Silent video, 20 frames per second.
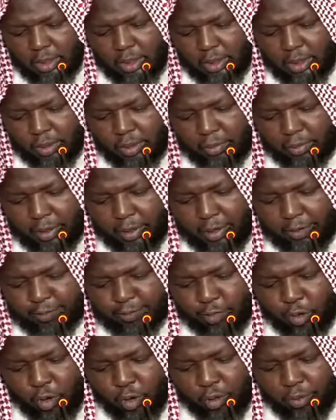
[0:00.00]
Number
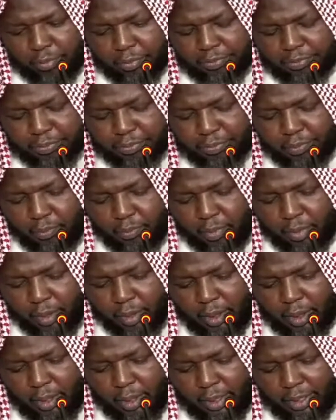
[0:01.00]
4
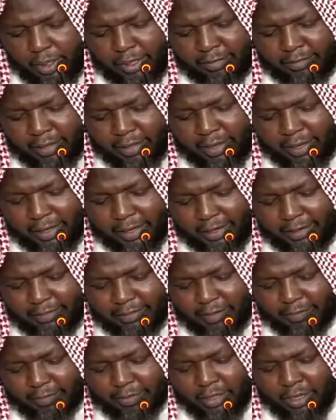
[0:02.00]
is
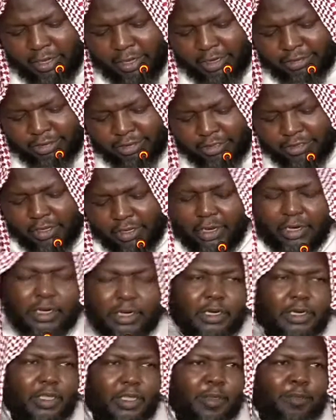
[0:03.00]
agarasa fiha
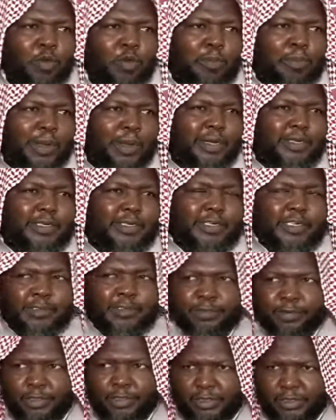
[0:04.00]
shajaran. If you plant tree
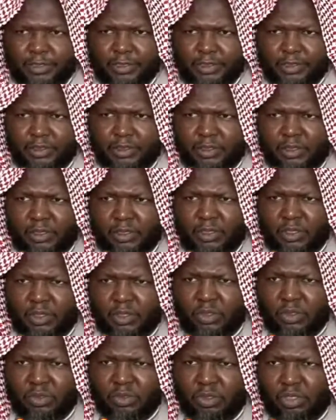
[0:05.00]
for day,
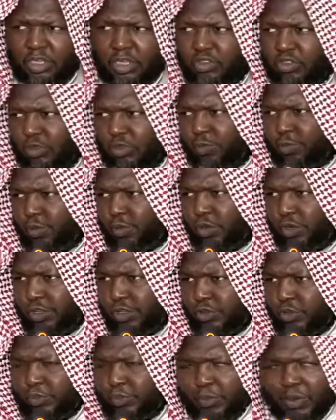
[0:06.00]
you get some
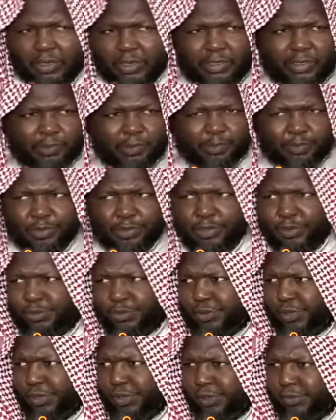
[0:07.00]
forest, you plant them for day,
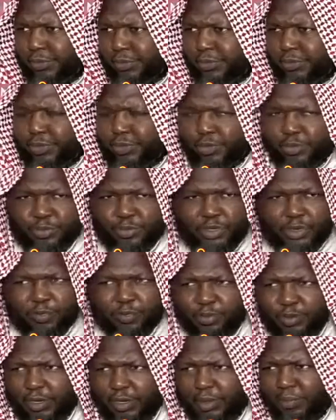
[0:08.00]
you collect it, you put them
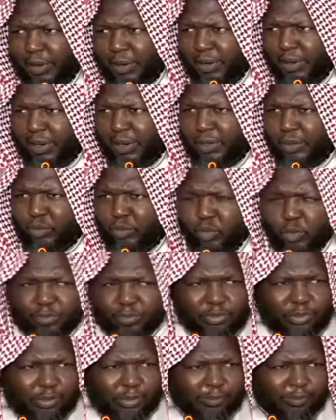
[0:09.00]
for day, banga, you go
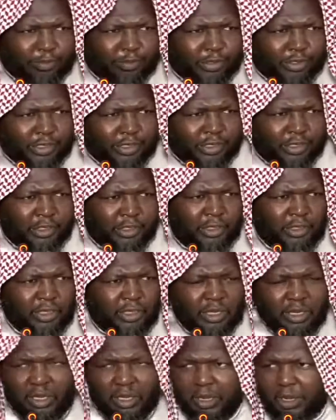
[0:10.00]
put them for day,
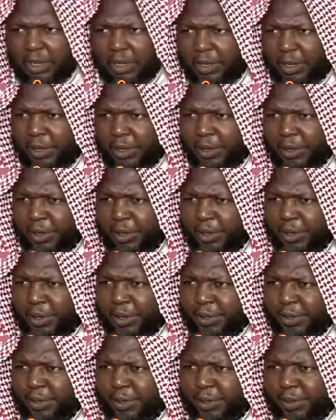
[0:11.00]

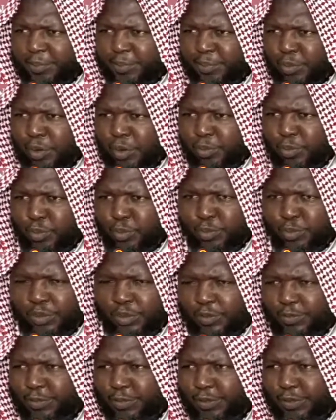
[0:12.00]
plum, you put
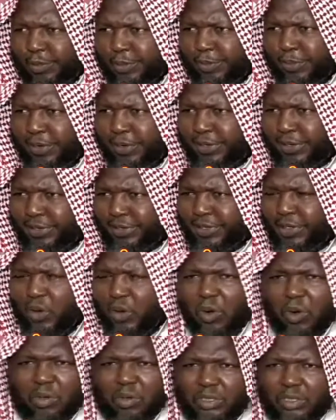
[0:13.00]
them for day, plenty.
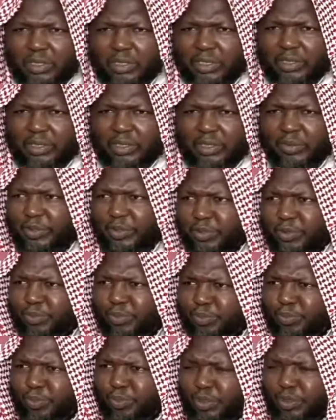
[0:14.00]
All three where you
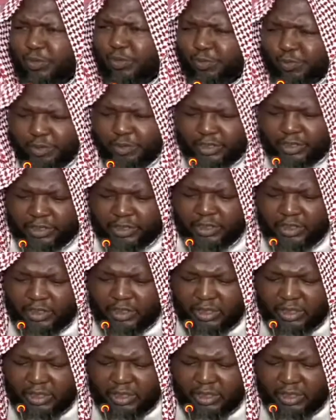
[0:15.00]
put them for day,